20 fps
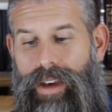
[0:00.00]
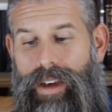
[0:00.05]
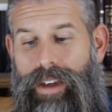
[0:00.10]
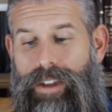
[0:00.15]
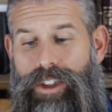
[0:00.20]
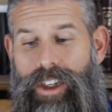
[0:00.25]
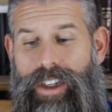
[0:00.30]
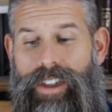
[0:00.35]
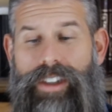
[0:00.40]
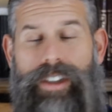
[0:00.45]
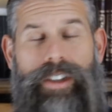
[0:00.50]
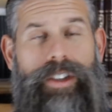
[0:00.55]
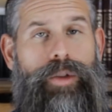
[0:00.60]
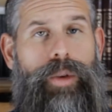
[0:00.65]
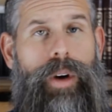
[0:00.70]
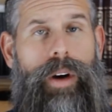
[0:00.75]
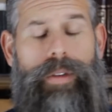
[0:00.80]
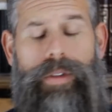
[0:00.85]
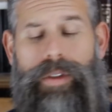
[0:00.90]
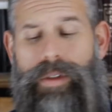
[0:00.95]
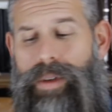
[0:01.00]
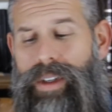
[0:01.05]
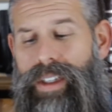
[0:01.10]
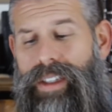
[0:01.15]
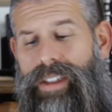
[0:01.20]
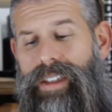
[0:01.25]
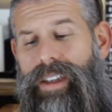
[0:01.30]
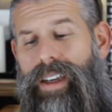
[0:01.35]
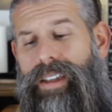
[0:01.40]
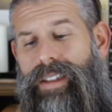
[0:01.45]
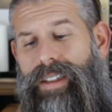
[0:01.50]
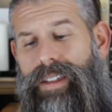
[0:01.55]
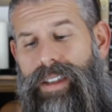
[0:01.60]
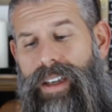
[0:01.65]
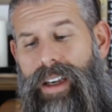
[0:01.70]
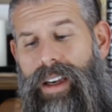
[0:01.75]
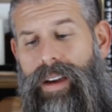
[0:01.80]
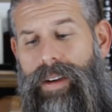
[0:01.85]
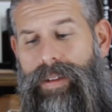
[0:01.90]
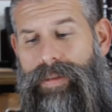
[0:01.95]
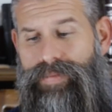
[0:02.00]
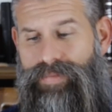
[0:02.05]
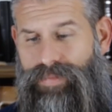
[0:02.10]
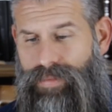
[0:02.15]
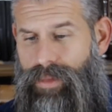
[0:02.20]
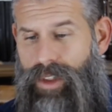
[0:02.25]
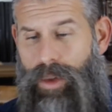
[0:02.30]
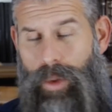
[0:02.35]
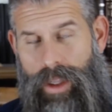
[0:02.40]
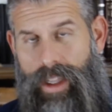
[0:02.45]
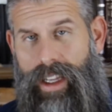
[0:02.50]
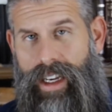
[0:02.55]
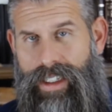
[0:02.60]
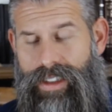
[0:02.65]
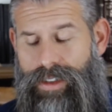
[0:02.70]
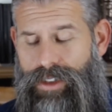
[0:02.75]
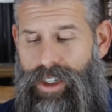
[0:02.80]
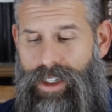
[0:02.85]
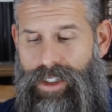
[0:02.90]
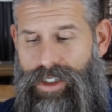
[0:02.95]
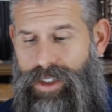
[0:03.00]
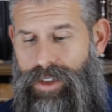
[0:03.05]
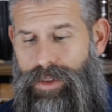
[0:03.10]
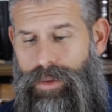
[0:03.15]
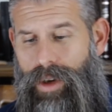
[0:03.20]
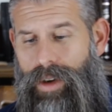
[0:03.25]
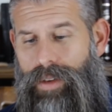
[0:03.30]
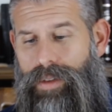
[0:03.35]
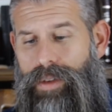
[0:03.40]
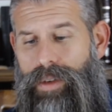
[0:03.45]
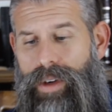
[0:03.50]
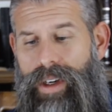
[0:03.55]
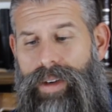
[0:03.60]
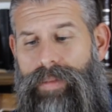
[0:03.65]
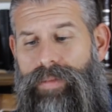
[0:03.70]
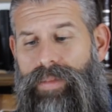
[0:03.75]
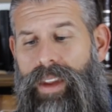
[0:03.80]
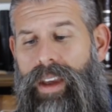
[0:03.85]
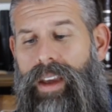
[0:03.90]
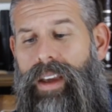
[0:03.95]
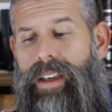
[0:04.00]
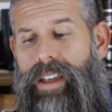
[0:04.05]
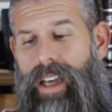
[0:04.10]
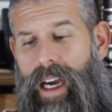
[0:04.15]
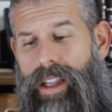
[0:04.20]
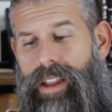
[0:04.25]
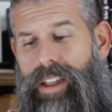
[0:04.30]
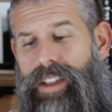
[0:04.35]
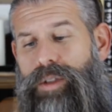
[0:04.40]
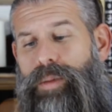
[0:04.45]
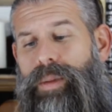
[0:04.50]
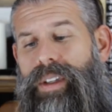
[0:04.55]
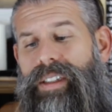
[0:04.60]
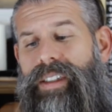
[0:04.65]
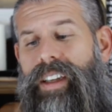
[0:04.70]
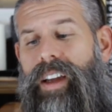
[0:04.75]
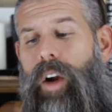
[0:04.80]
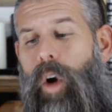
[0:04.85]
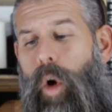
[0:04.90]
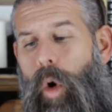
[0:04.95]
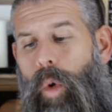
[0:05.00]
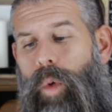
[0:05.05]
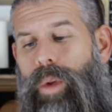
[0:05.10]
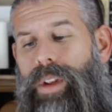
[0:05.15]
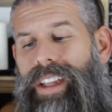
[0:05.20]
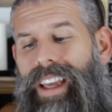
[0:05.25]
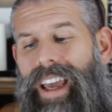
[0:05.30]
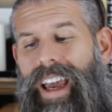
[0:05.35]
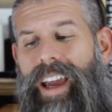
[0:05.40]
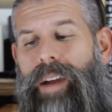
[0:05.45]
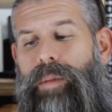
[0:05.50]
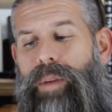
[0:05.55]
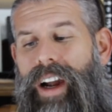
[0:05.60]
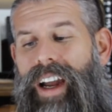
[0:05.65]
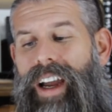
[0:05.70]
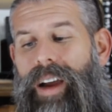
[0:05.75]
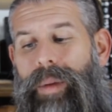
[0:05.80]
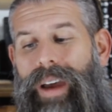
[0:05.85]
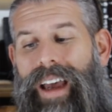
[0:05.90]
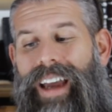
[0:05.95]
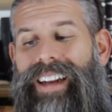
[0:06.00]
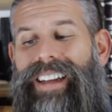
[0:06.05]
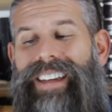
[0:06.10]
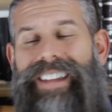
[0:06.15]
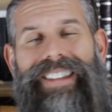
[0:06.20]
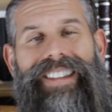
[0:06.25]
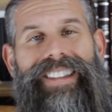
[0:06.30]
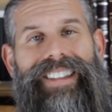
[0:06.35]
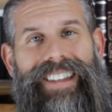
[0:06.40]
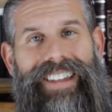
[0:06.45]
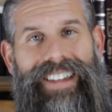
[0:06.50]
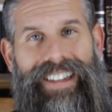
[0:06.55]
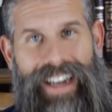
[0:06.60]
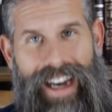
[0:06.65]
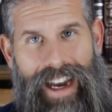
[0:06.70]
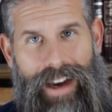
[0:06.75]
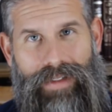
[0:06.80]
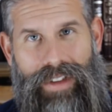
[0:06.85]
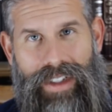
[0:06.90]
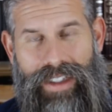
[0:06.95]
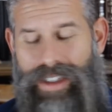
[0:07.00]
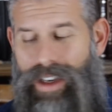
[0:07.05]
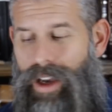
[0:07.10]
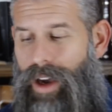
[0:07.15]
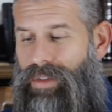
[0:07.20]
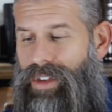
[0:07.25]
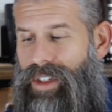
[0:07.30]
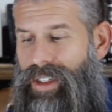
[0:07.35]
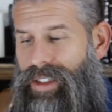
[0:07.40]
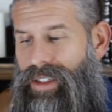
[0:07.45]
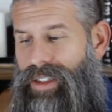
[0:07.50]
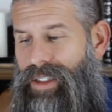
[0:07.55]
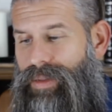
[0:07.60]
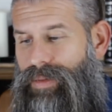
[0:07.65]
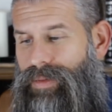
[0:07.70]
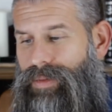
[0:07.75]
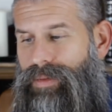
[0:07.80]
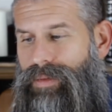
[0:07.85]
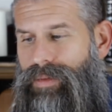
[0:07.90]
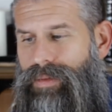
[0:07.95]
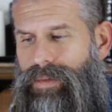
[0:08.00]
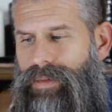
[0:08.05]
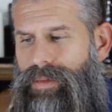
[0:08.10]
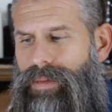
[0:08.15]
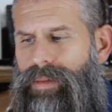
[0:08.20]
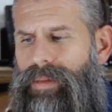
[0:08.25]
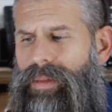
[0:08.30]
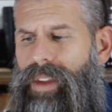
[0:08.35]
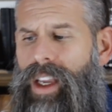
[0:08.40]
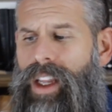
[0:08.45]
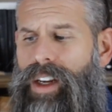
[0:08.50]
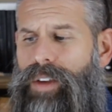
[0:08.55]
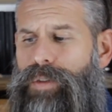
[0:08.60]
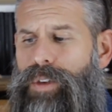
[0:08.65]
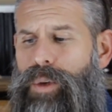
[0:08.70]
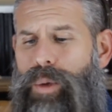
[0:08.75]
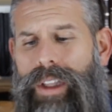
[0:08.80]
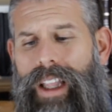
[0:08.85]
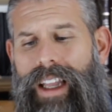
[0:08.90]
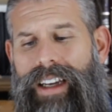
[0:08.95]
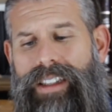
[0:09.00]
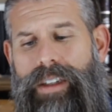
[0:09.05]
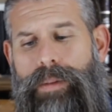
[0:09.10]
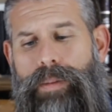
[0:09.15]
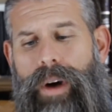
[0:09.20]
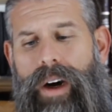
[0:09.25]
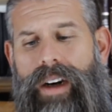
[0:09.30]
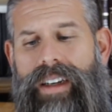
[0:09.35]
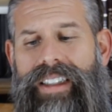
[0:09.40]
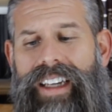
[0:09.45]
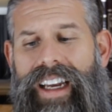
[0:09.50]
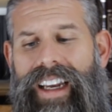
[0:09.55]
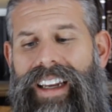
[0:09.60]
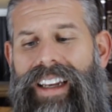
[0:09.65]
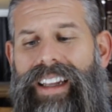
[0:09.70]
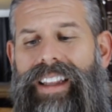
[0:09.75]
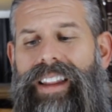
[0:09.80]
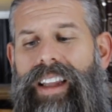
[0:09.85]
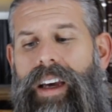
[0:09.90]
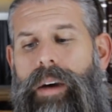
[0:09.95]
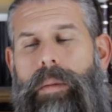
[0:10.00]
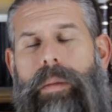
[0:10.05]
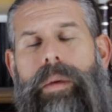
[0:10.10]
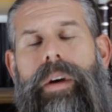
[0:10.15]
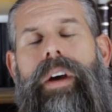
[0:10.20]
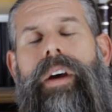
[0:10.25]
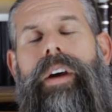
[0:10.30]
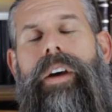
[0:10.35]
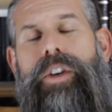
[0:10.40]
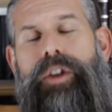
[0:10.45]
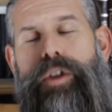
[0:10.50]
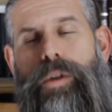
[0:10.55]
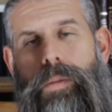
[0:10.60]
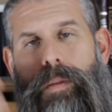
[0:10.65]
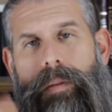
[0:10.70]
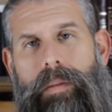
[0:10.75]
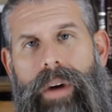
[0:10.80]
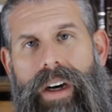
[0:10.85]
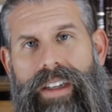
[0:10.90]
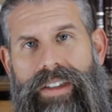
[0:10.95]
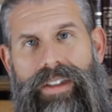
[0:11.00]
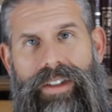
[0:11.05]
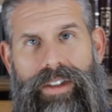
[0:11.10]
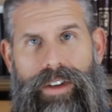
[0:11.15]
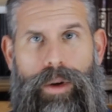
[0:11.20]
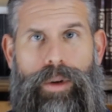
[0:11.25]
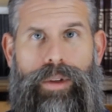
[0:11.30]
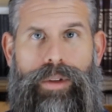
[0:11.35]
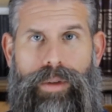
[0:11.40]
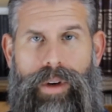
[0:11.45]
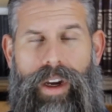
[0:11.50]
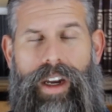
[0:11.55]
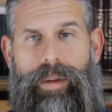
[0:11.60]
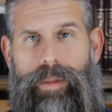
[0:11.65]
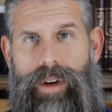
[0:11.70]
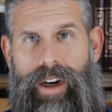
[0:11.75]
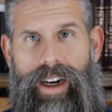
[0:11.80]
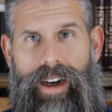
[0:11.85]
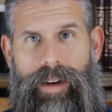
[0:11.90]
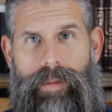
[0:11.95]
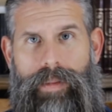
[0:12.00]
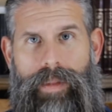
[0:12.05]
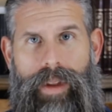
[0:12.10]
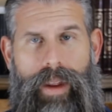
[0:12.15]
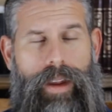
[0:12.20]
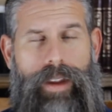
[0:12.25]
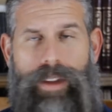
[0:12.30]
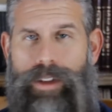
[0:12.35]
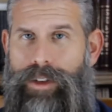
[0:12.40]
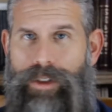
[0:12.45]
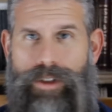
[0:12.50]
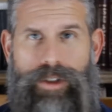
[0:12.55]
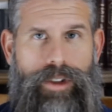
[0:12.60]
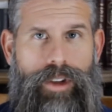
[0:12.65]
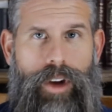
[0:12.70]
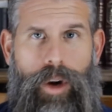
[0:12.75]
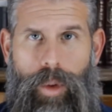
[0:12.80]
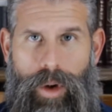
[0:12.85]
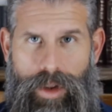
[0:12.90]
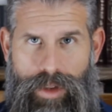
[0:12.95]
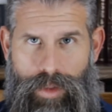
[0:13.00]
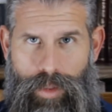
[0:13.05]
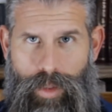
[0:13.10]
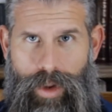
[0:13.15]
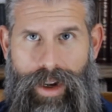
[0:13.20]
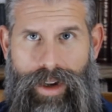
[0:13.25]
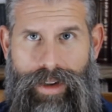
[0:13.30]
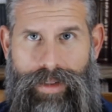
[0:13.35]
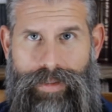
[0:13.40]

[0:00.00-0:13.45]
Genesis 12:3 says, well, that is Genesis 12:3. And this means that only Abraham and his seed have these covenants. And if you would like to partake in them, you must go through Abraham. There's no other way.